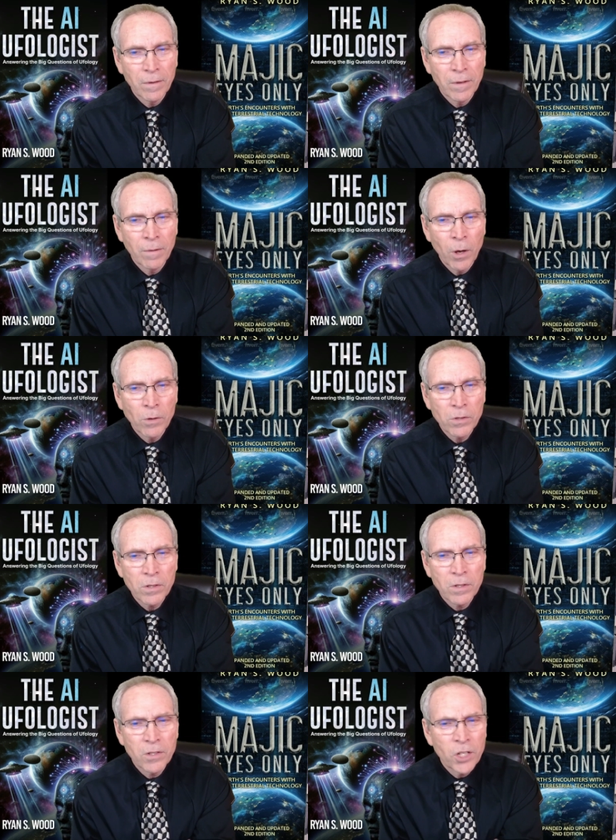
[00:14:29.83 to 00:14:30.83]
the
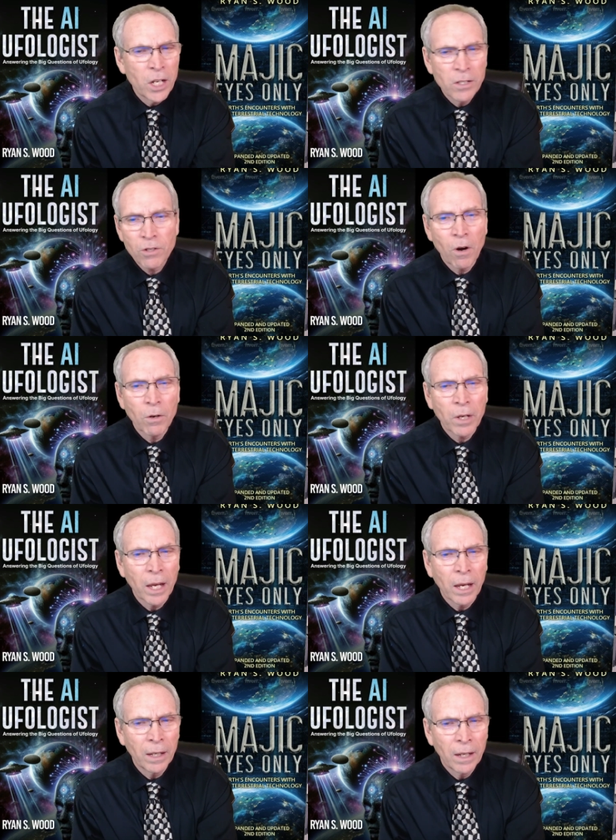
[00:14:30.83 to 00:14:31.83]
most chin
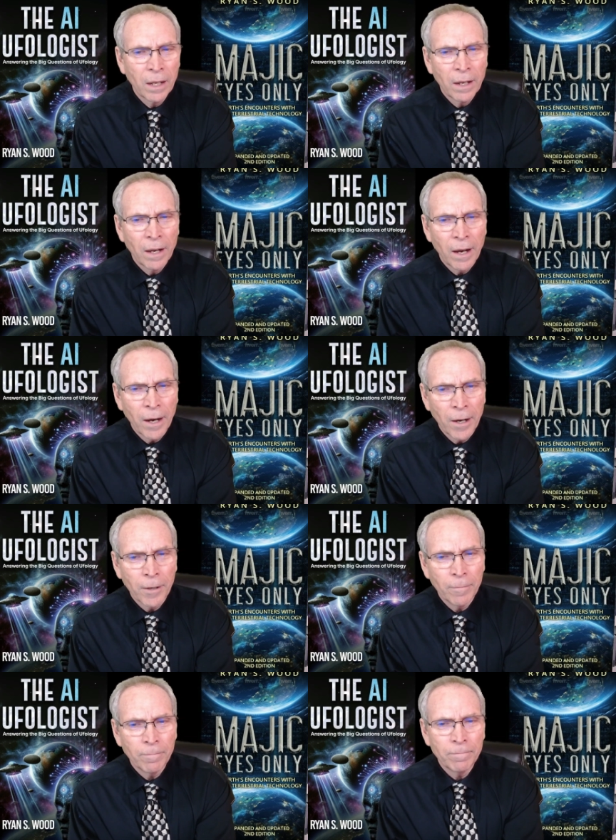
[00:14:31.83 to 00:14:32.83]
stroking.
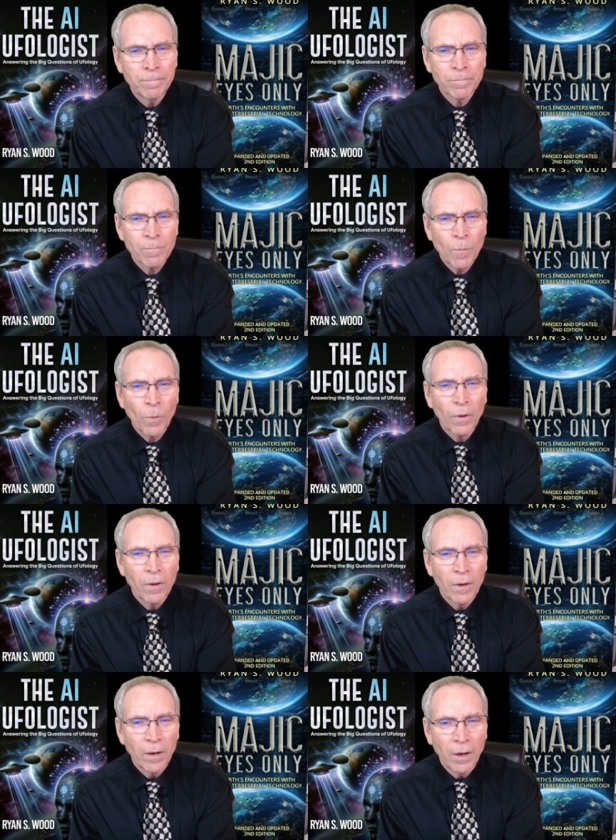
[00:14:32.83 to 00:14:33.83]
Um,
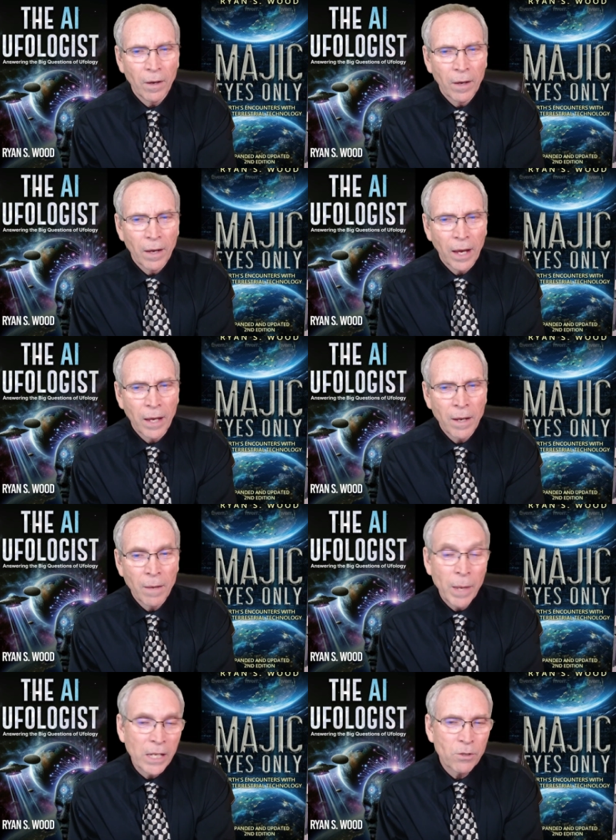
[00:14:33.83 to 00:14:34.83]
it
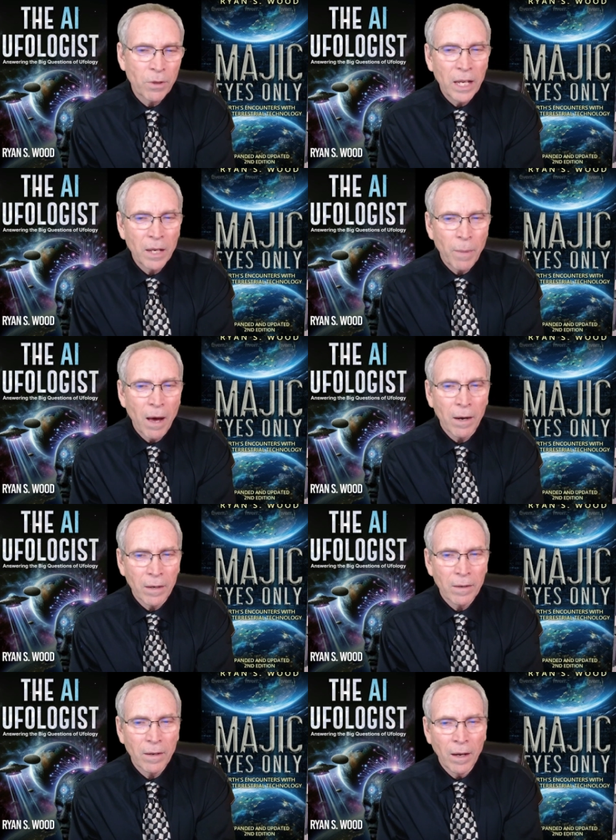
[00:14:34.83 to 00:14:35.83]
makes you think about it
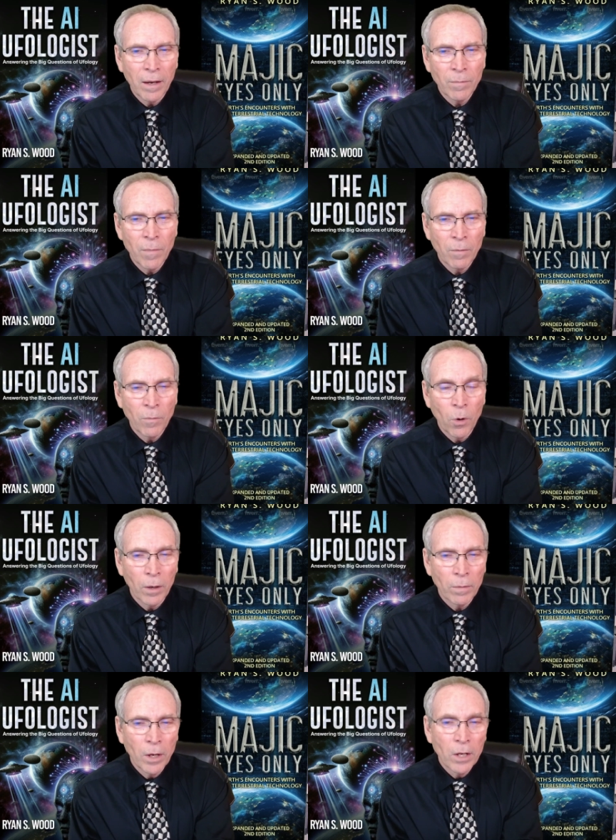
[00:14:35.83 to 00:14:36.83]

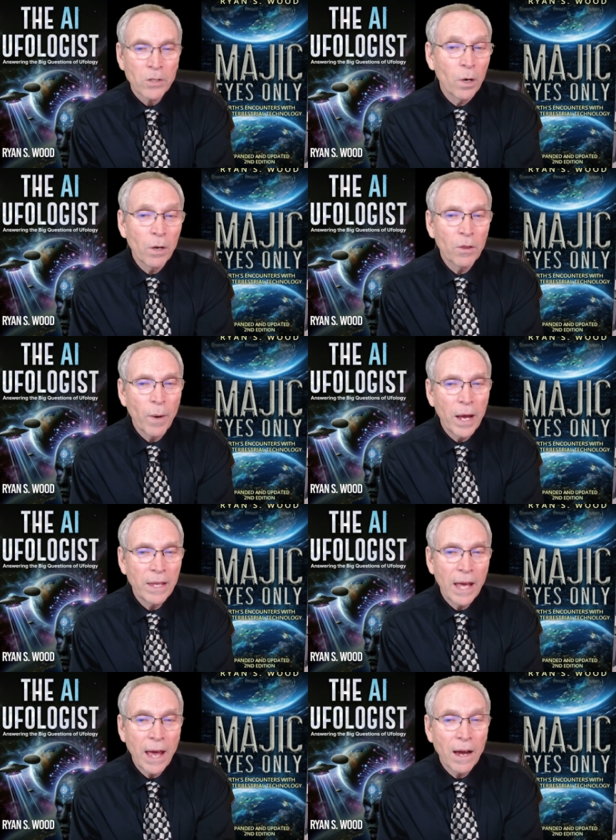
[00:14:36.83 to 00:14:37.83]
more. Sort of the way
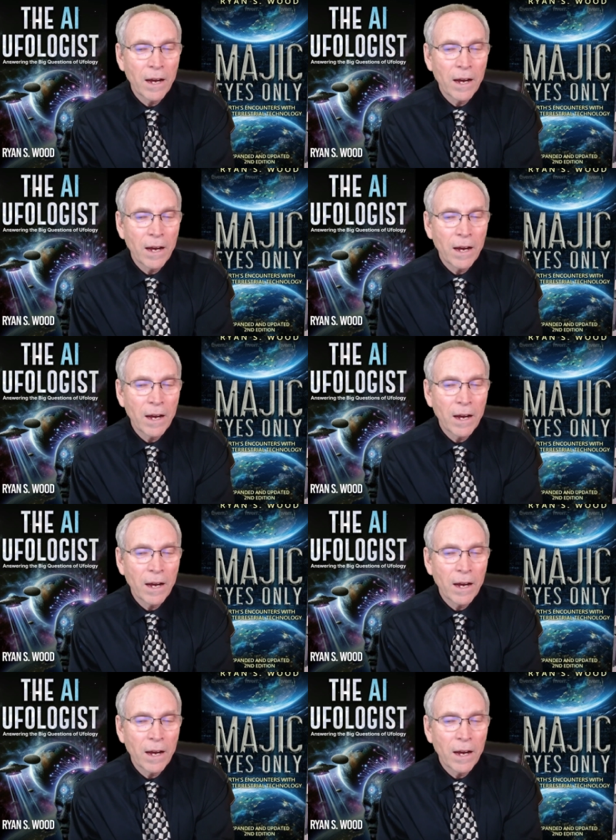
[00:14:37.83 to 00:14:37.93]
the AI